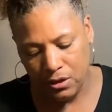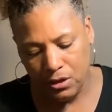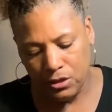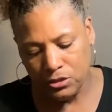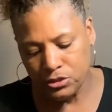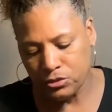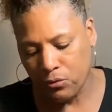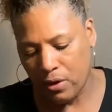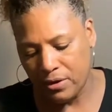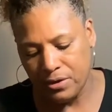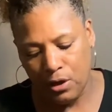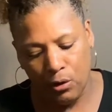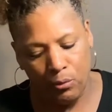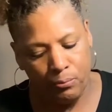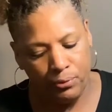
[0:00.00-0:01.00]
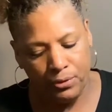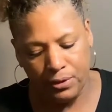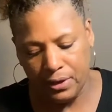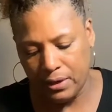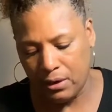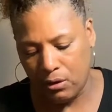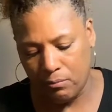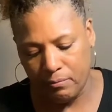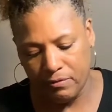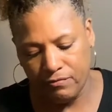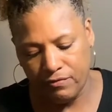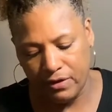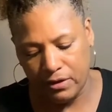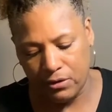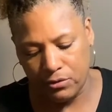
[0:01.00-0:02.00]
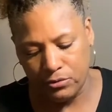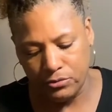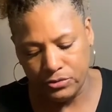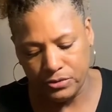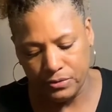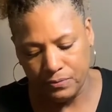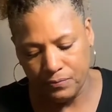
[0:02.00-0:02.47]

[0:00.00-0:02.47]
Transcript: So I don't put it on my fingers,